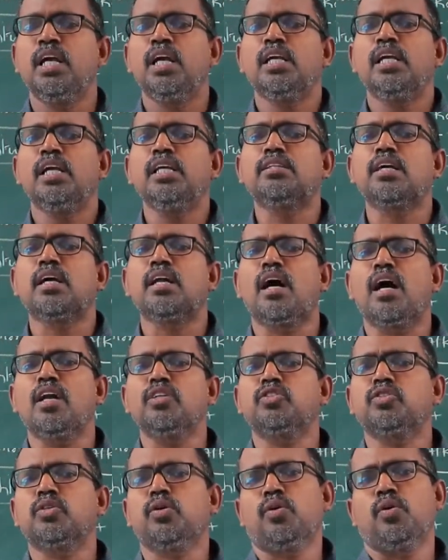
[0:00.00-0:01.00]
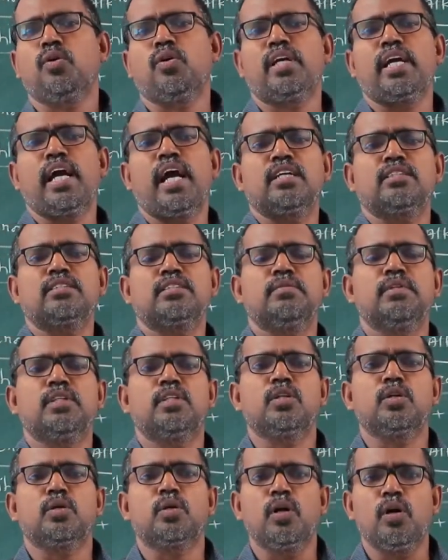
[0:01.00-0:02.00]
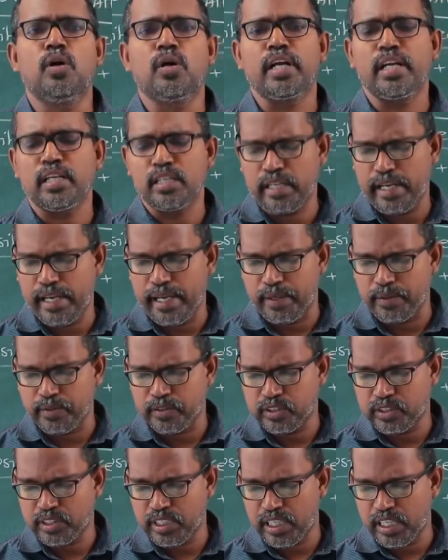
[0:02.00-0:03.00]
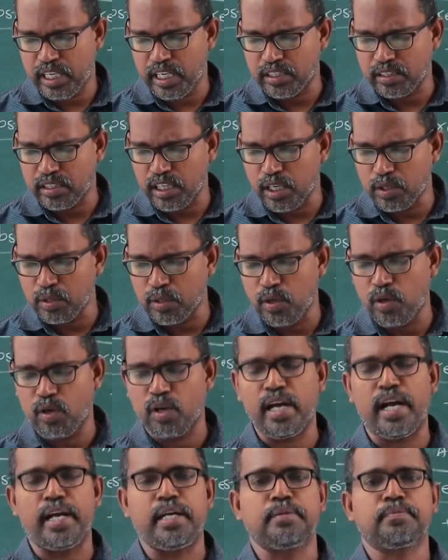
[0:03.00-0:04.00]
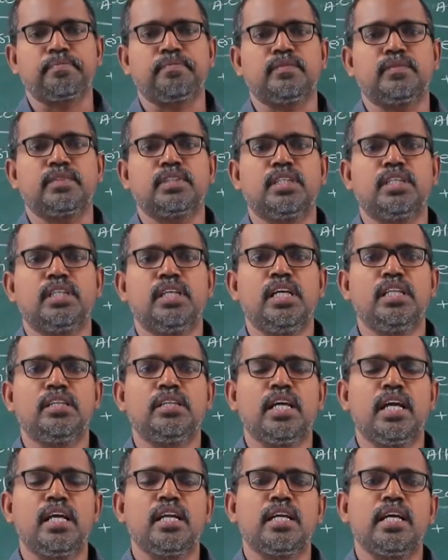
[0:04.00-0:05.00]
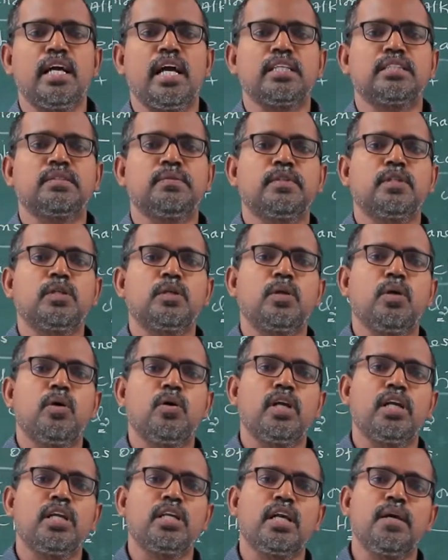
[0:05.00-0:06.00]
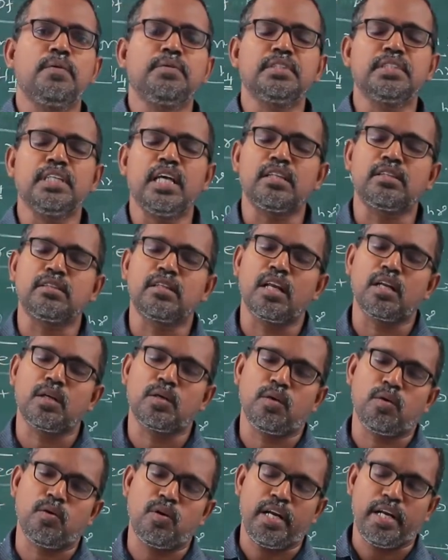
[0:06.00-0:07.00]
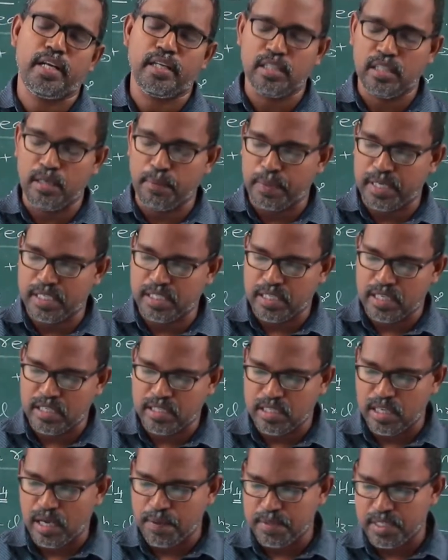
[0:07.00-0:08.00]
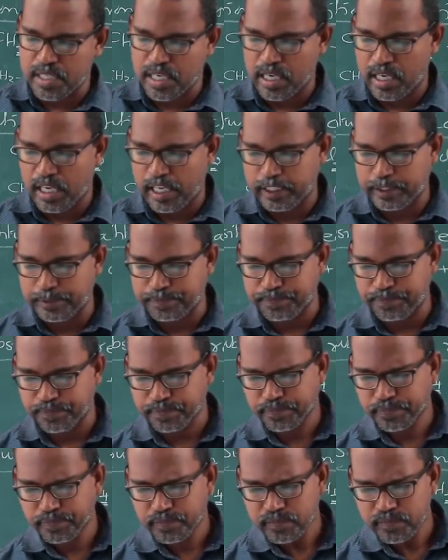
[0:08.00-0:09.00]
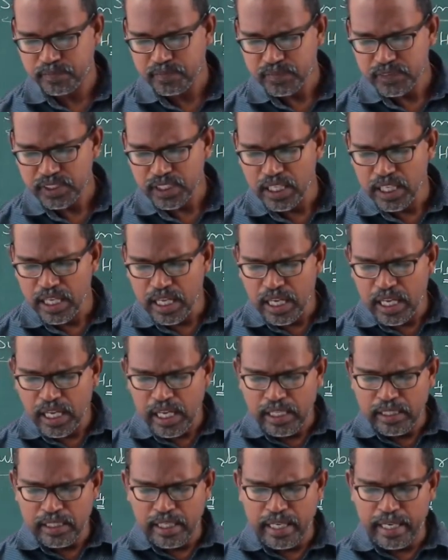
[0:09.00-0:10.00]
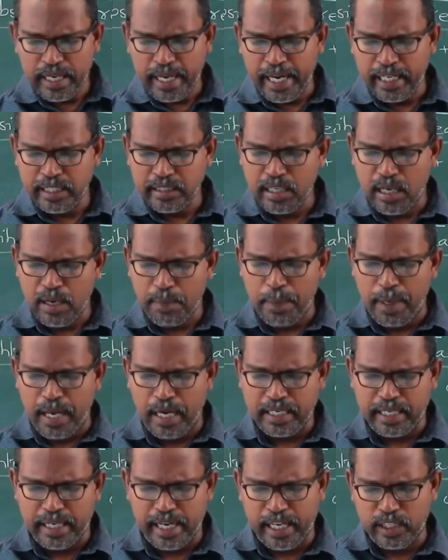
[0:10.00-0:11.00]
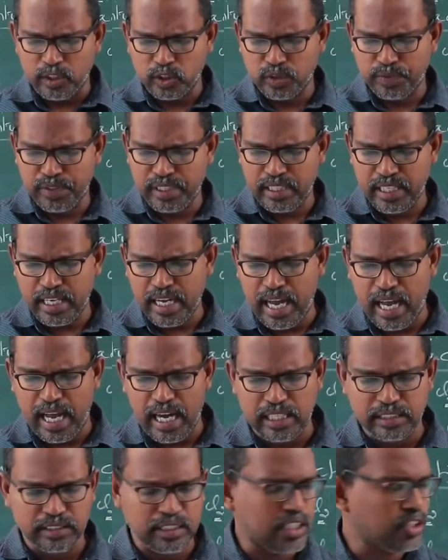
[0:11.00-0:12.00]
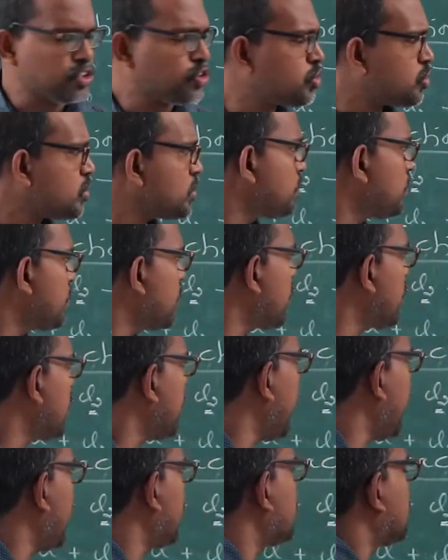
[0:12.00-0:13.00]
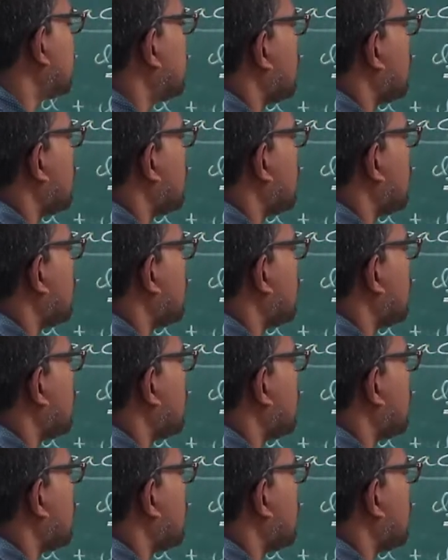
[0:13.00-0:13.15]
Ethane also reacts with chlorine, gives ethyl chloride. Ethane reacts with chlorine, gives ethyl chloride in the presence of sunlight. The rate of alkanes with halogens, rate